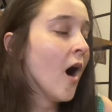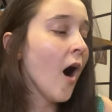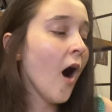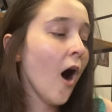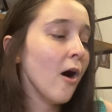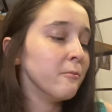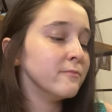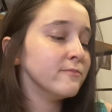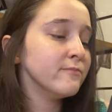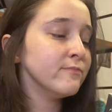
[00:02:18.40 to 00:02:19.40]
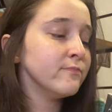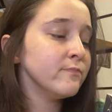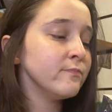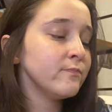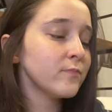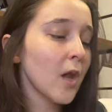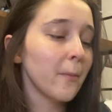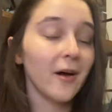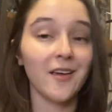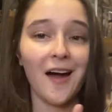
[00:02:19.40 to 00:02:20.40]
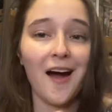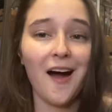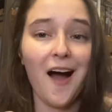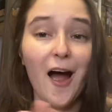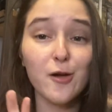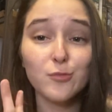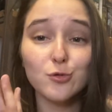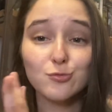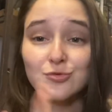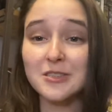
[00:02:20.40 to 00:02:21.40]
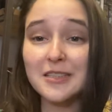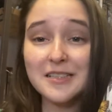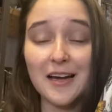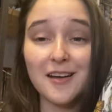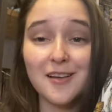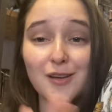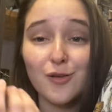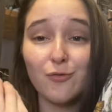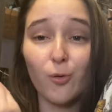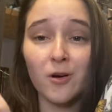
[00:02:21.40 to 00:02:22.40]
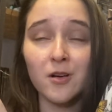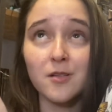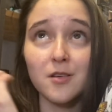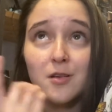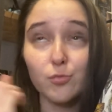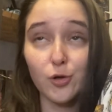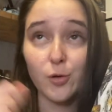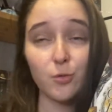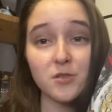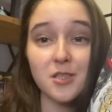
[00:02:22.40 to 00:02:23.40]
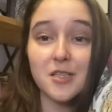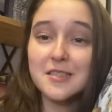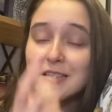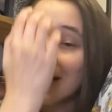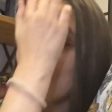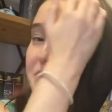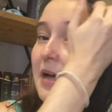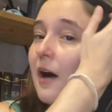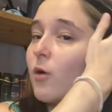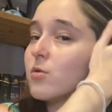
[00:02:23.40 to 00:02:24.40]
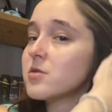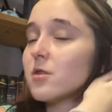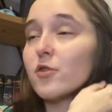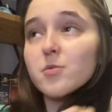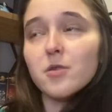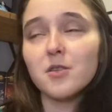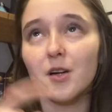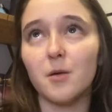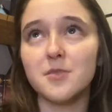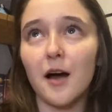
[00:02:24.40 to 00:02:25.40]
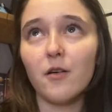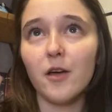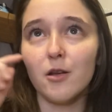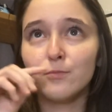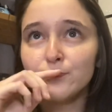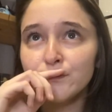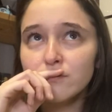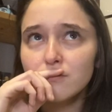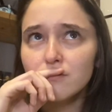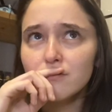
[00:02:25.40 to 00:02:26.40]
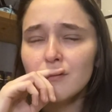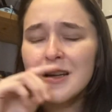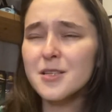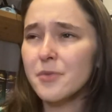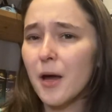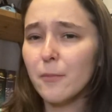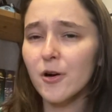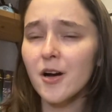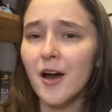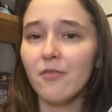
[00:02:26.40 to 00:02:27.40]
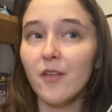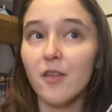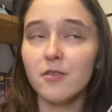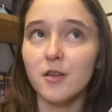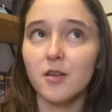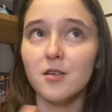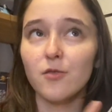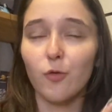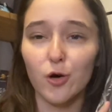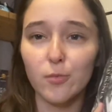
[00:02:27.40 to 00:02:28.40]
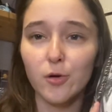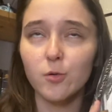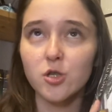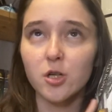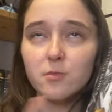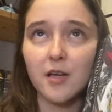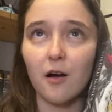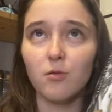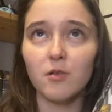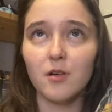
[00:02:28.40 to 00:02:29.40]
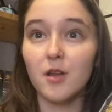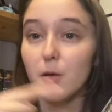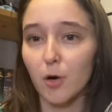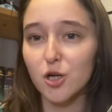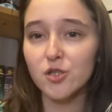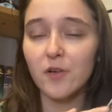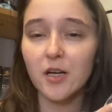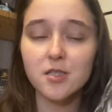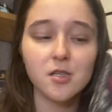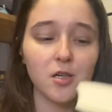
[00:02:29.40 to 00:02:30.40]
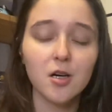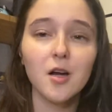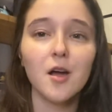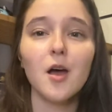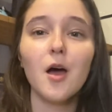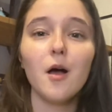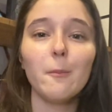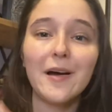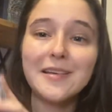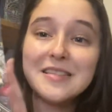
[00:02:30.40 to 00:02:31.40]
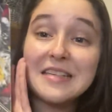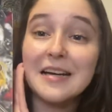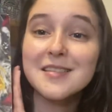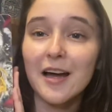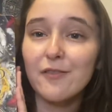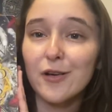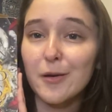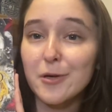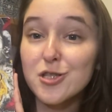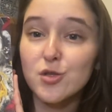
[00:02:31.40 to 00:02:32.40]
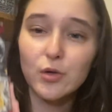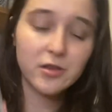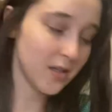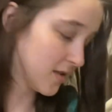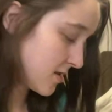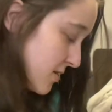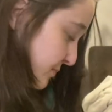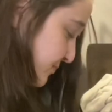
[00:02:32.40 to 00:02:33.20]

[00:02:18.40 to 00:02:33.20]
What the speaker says: But yeah, I'm really excited for the prequel series that comes out. So the first book that comes out in September, and then the 4th book, which comes out in March of next year. But yes, I very much enjoyed this.